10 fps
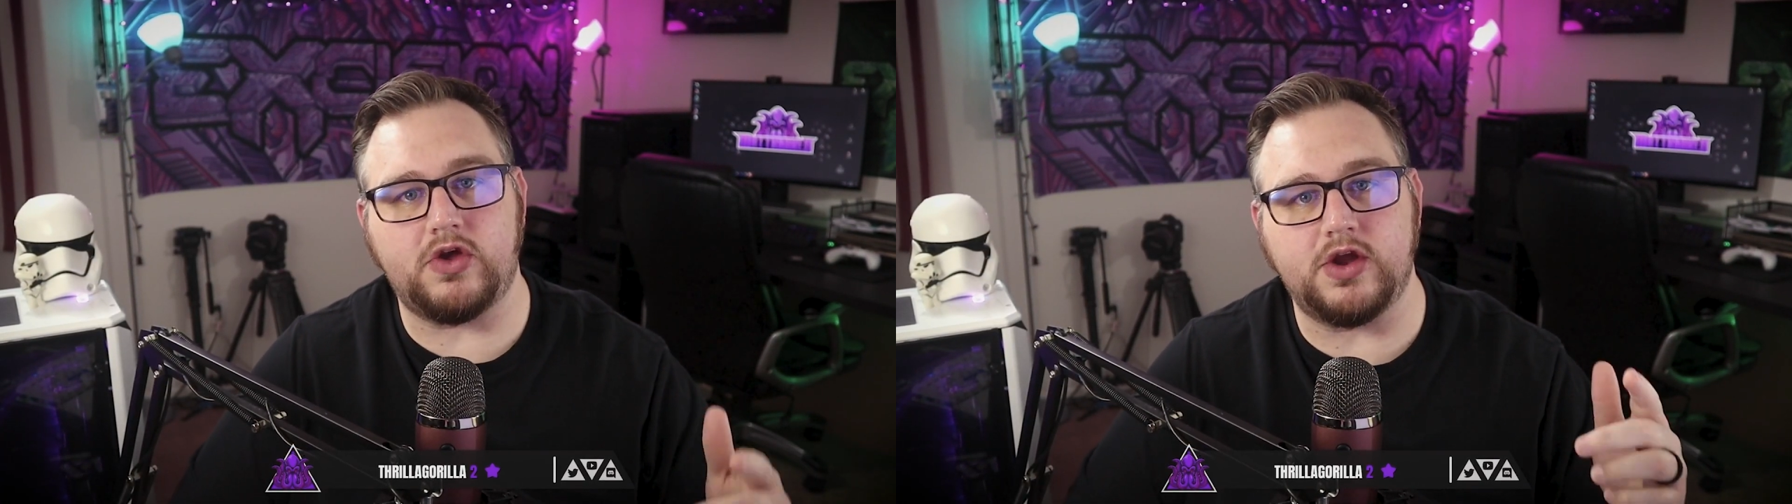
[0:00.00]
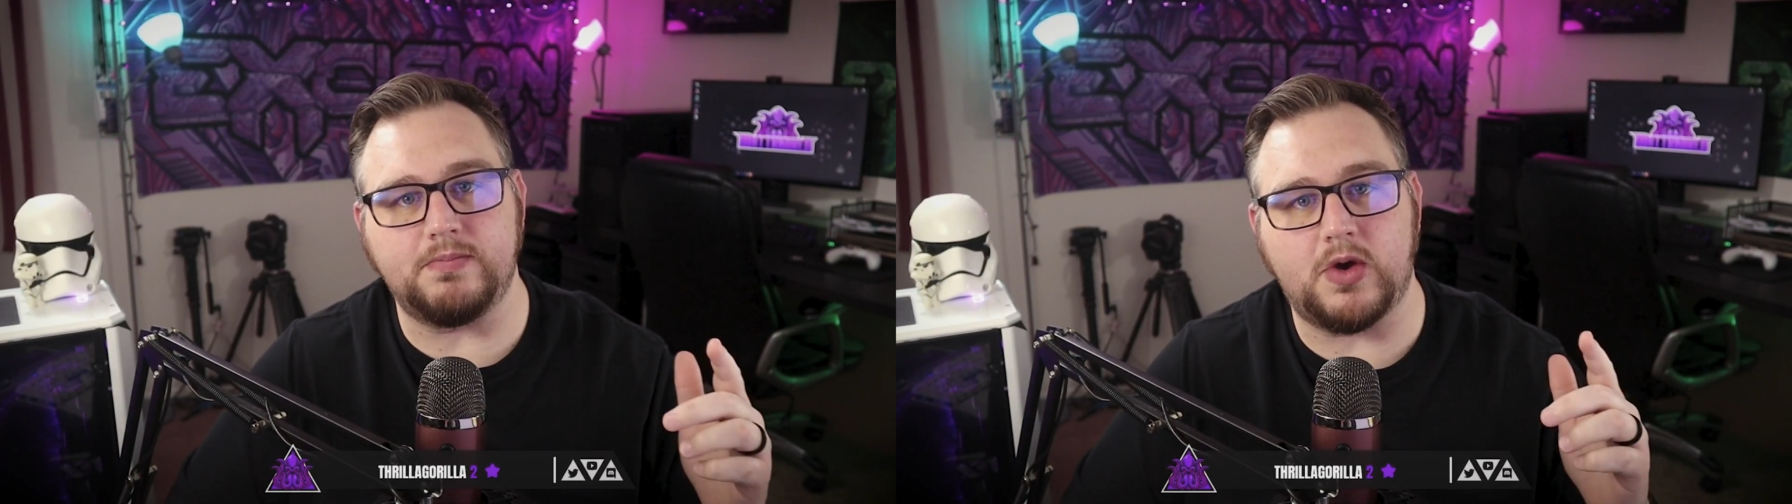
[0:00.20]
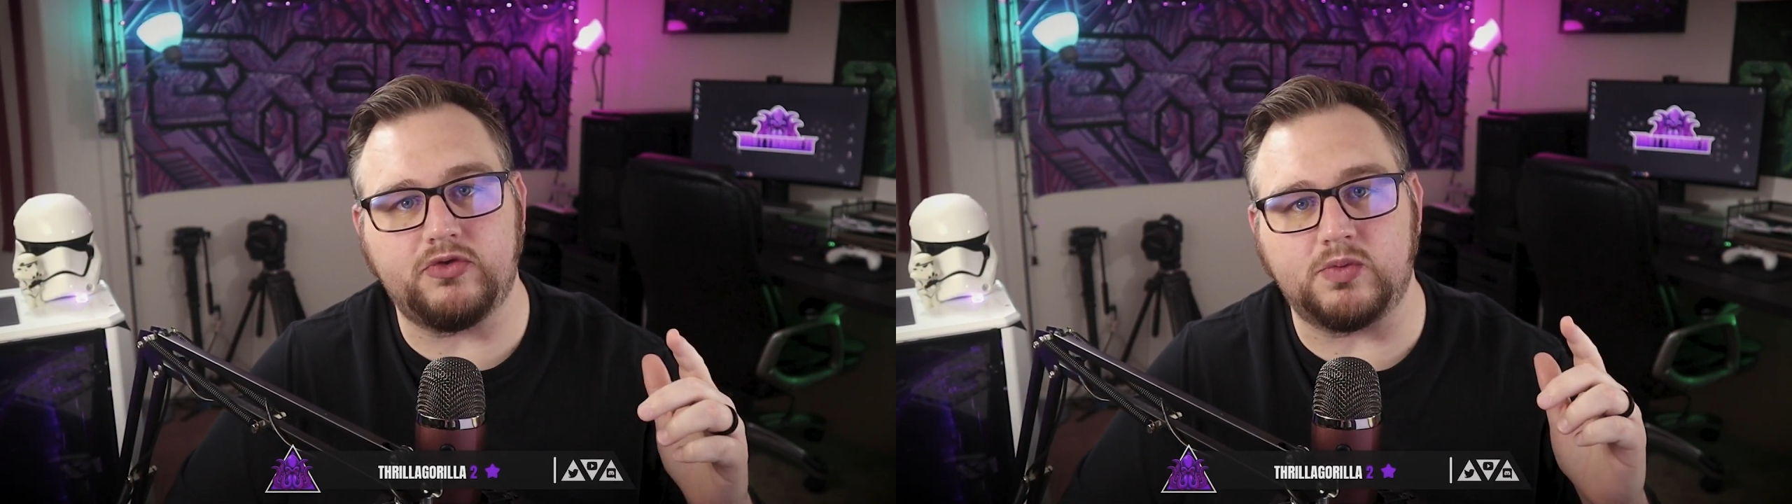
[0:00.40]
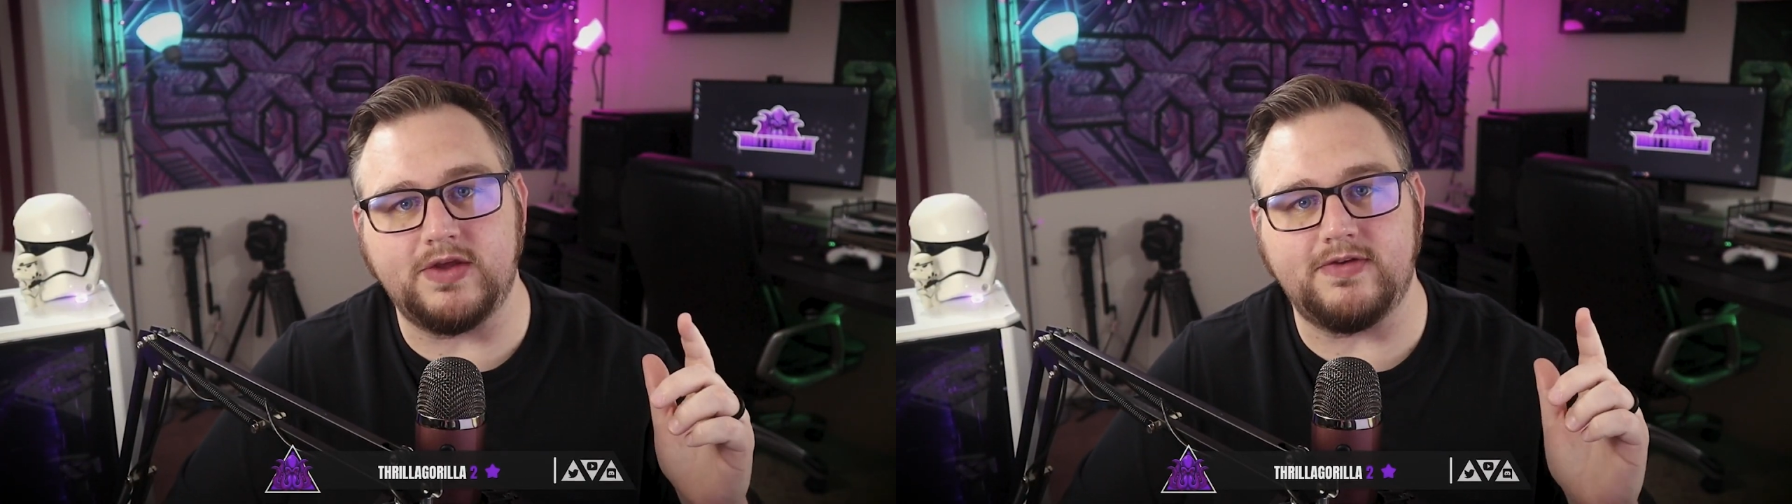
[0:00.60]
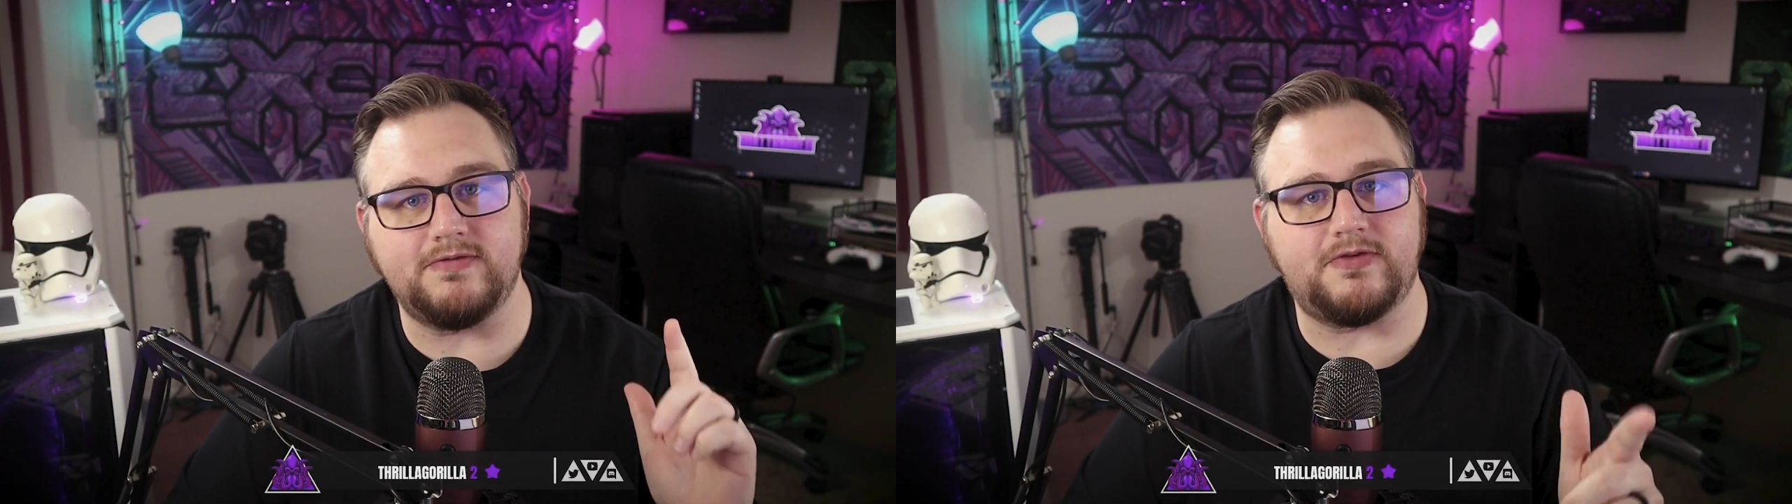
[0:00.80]
your most
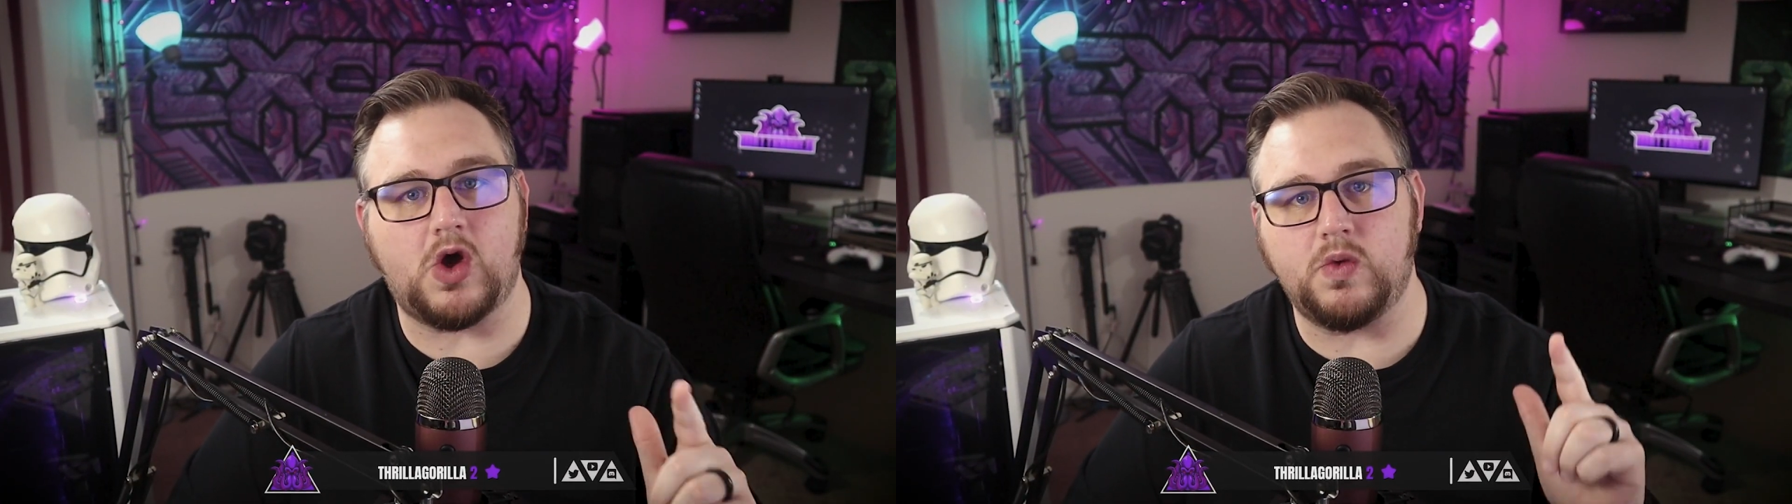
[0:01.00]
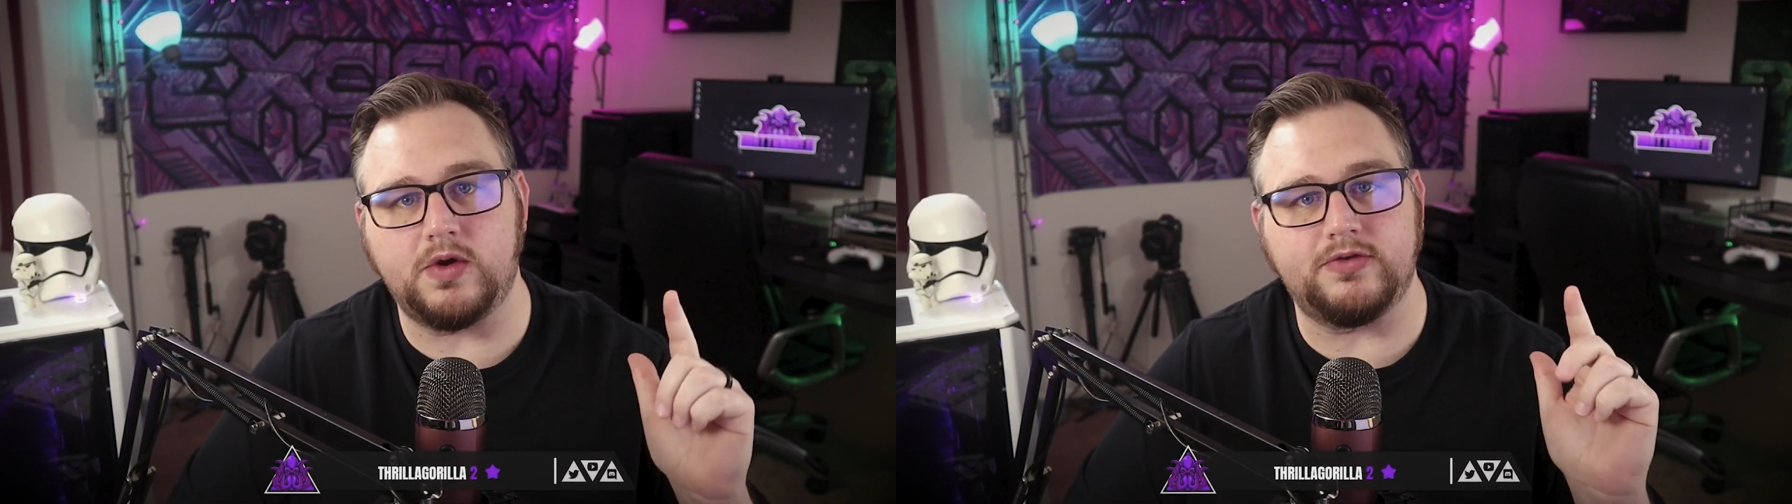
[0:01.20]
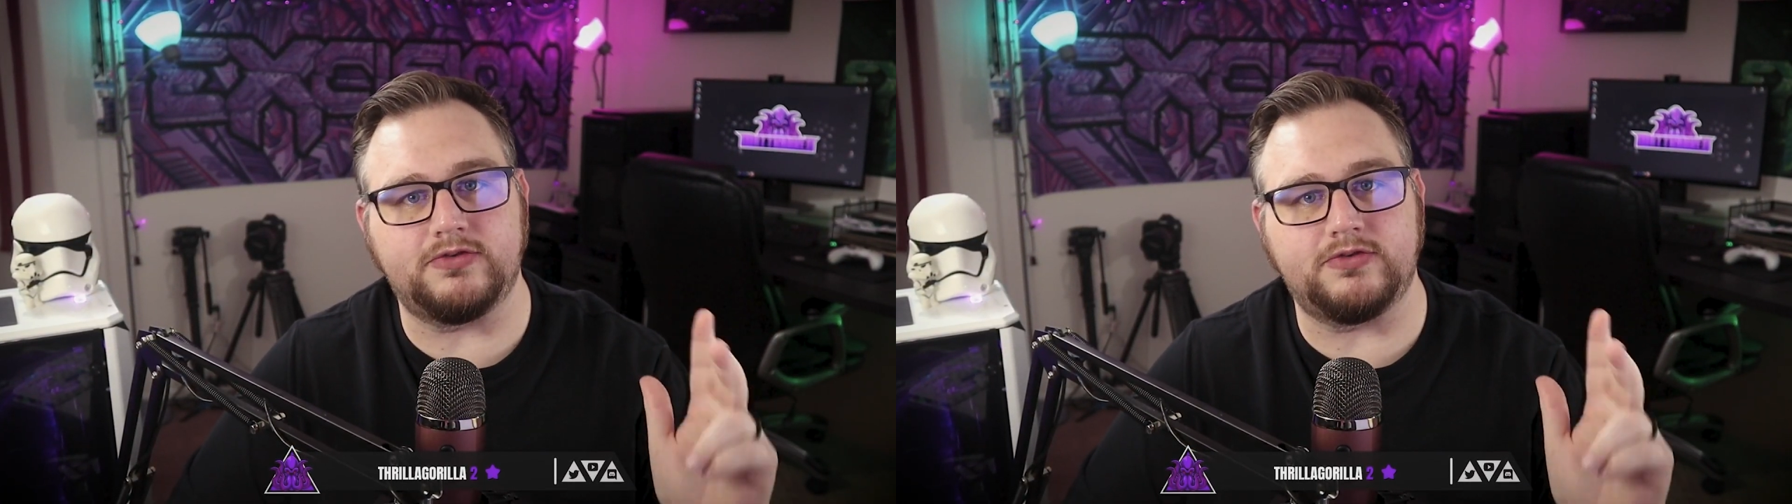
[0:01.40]
recent followers,